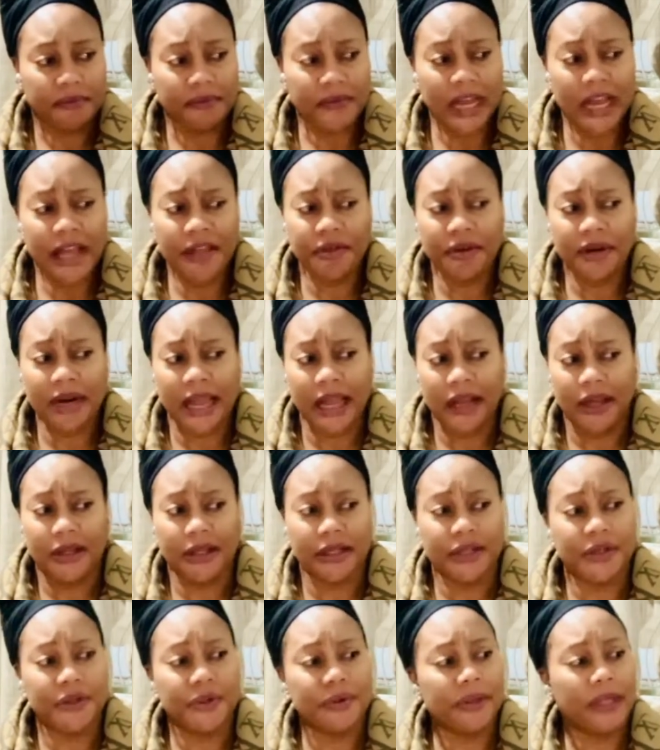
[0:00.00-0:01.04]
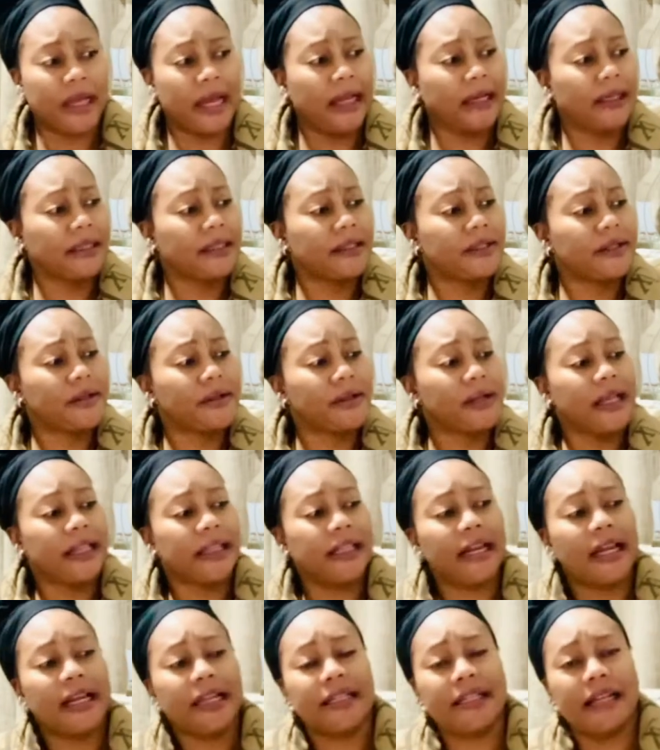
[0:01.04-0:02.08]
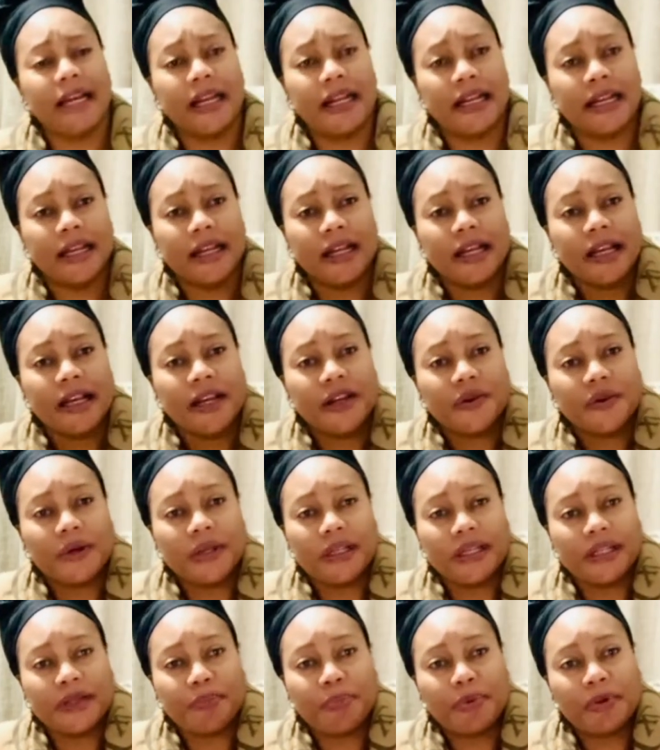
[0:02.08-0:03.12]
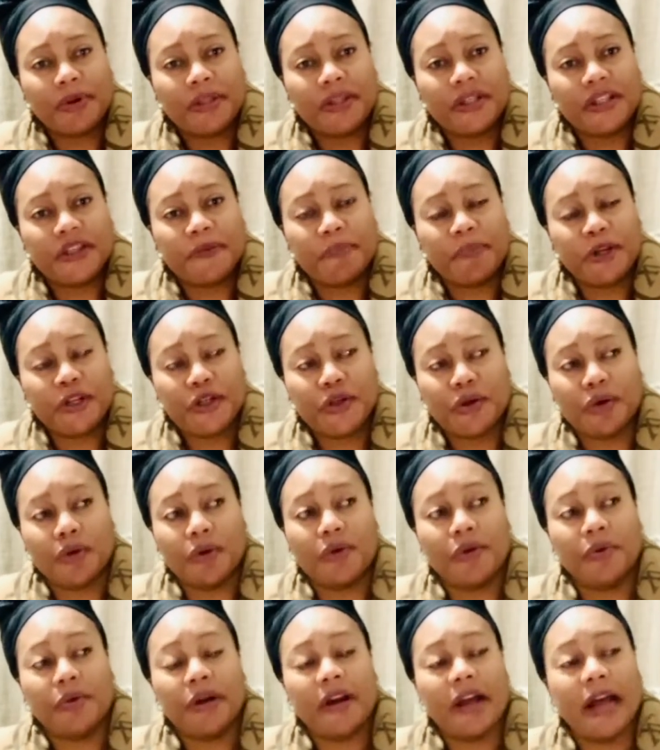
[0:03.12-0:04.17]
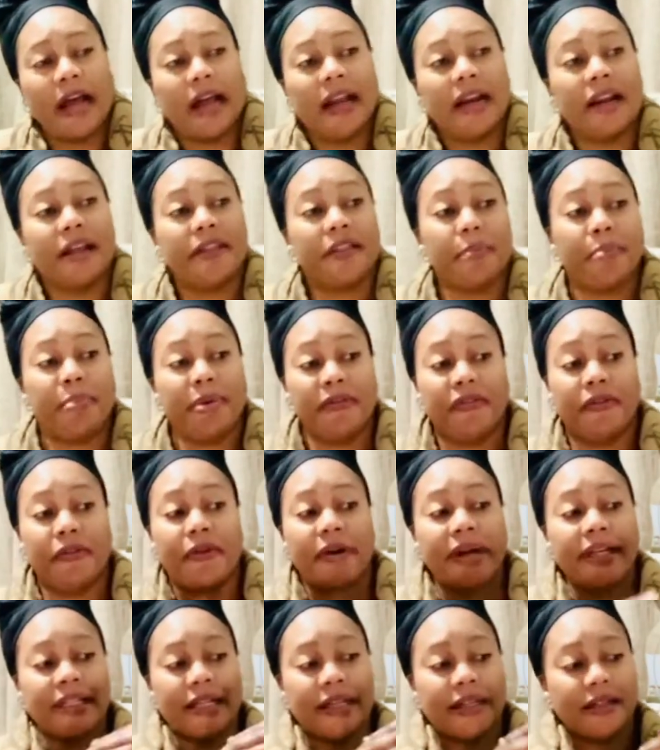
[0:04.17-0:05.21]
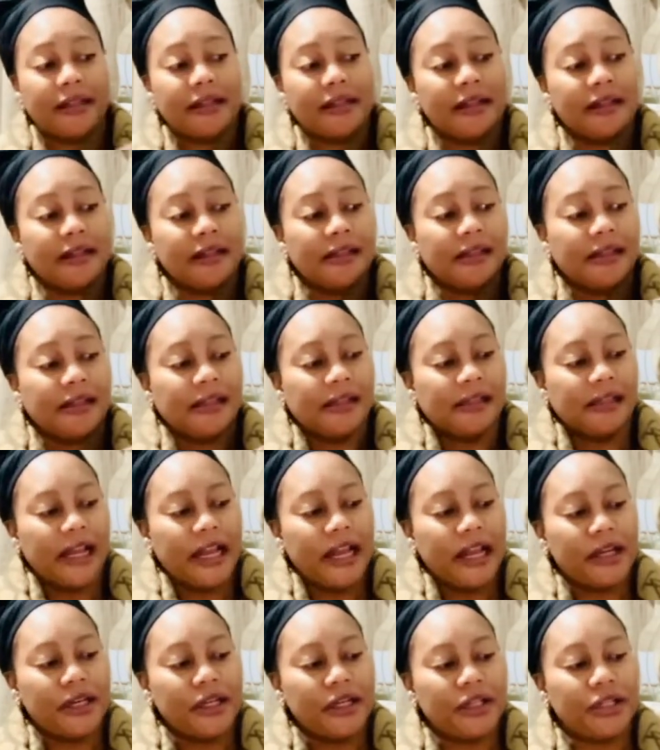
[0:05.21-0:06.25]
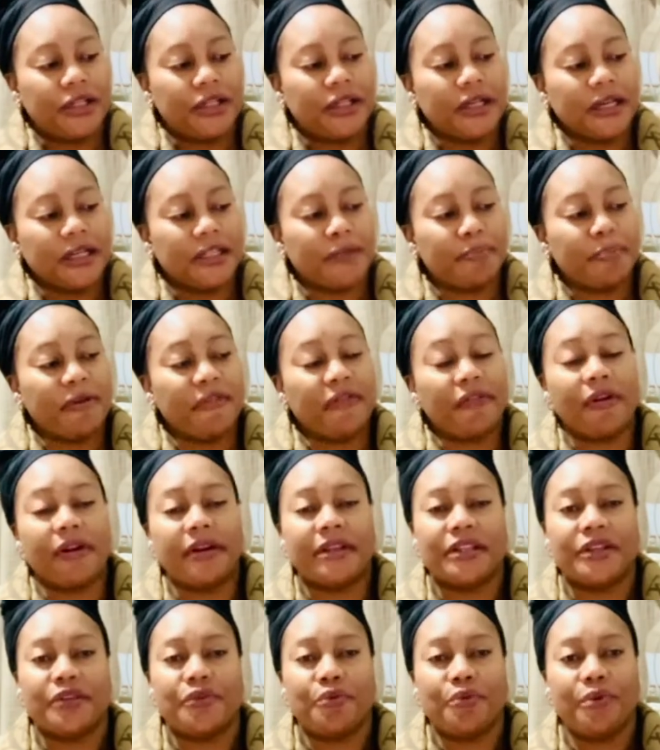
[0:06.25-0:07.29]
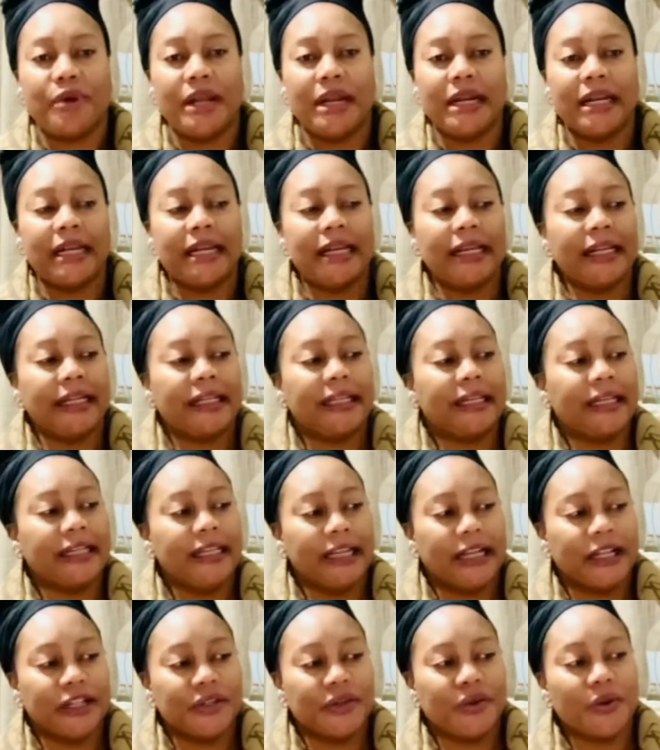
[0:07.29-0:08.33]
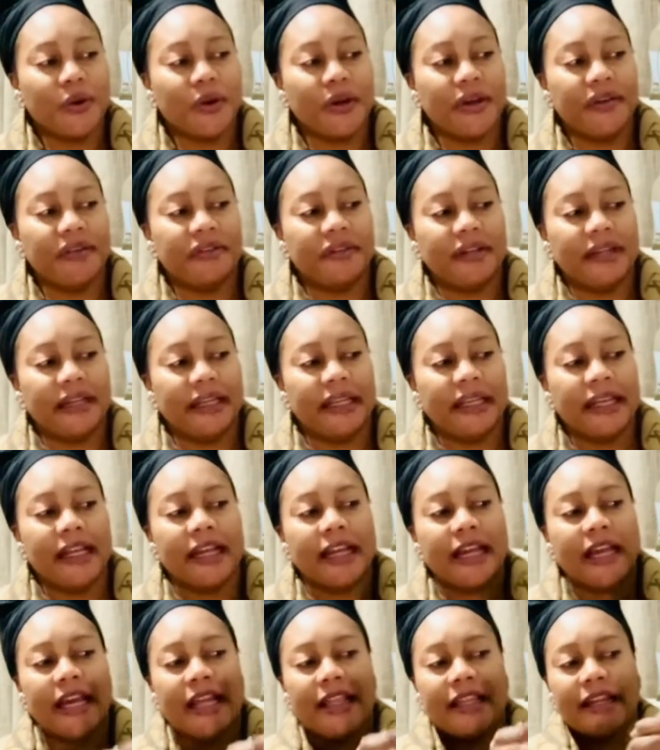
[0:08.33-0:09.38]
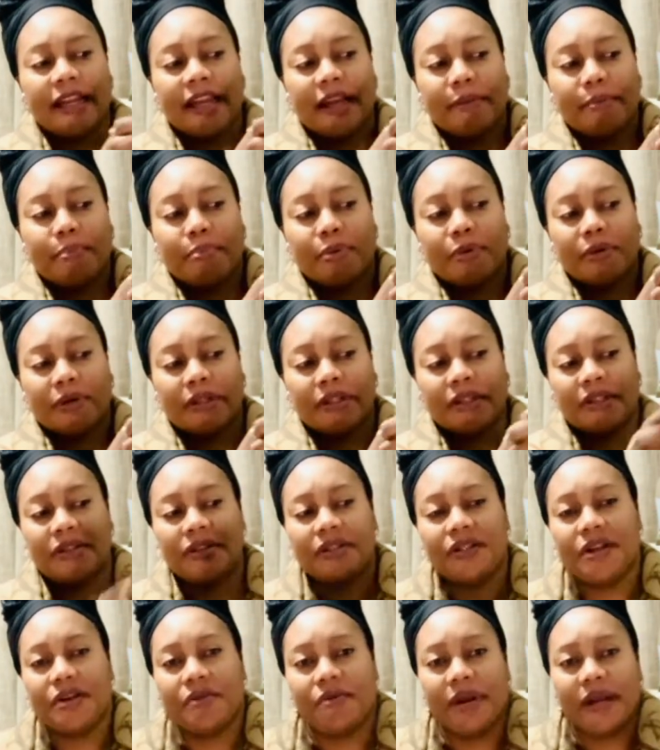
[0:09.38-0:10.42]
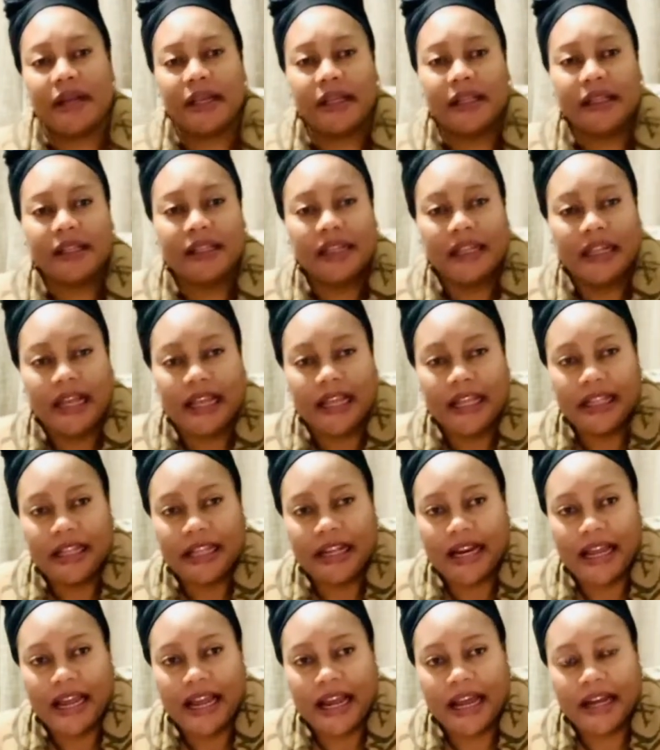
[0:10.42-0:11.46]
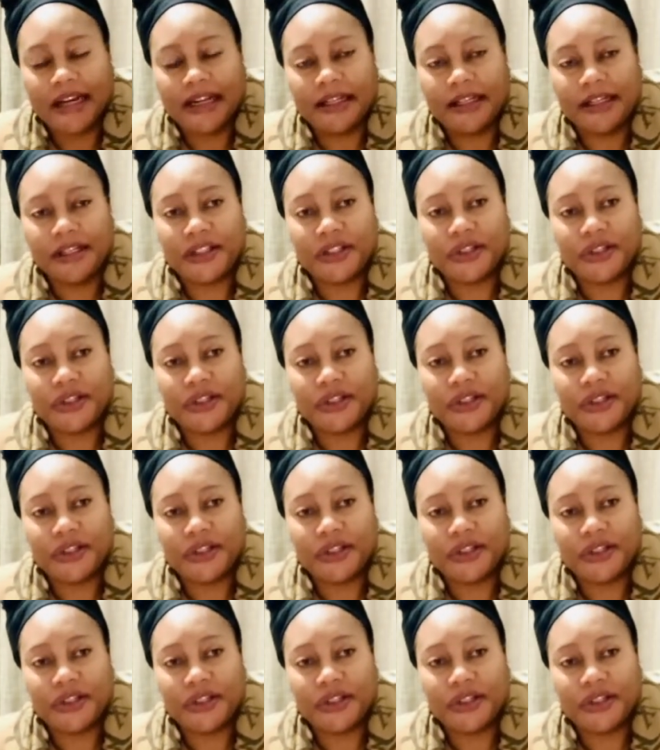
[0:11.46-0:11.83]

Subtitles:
I thought I could do that. So, and then I did. So I just bought this special leather perforator, and it just perforates it really neatly and so easily. And then I bought this D-ring and then I added it